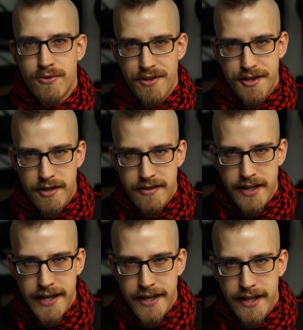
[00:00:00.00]
too
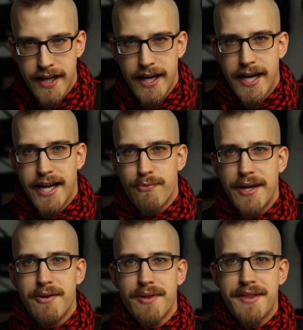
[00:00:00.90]
thoroughly, and
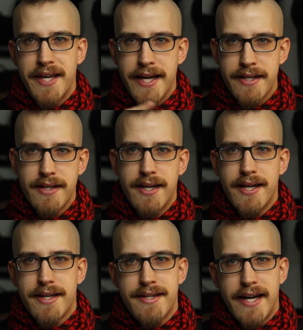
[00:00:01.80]
when you then
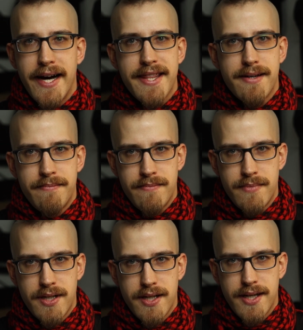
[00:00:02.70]
dye them
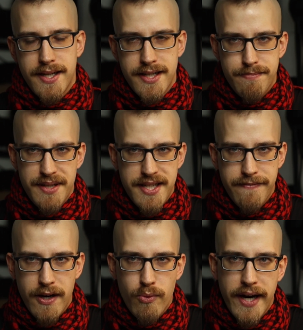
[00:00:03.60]
in a
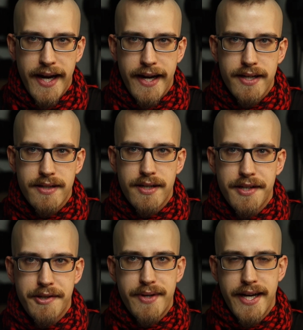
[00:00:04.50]
specific way,
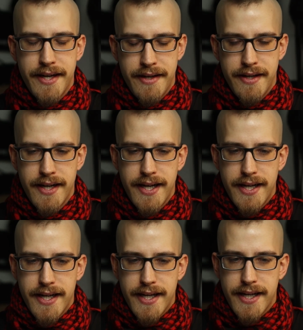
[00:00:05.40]
you can
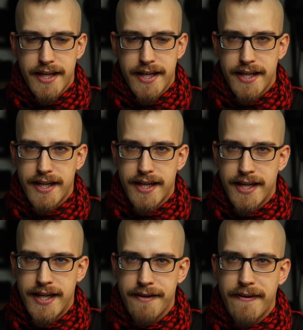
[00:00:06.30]

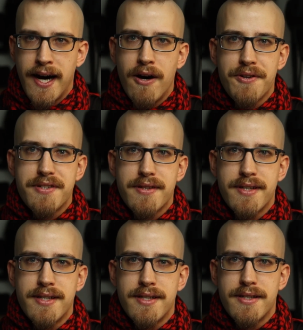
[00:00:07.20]
give out
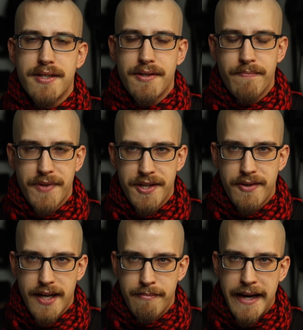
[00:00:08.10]
you
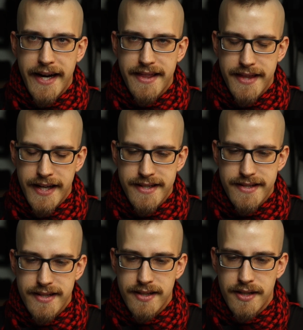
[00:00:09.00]
can make
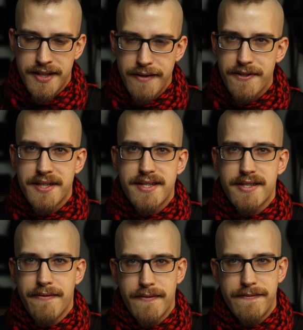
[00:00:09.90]
these
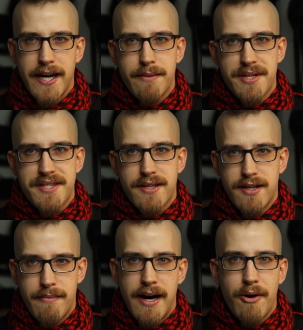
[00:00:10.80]
differences of the fibers
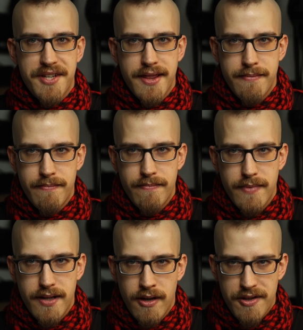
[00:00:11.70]
come out in the
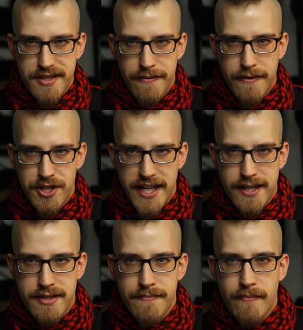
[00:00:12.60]
looks of the
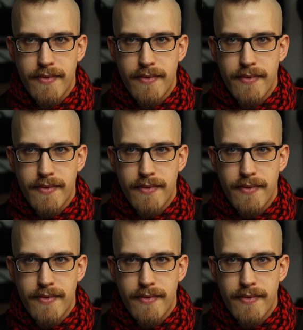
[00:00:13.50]
jacket.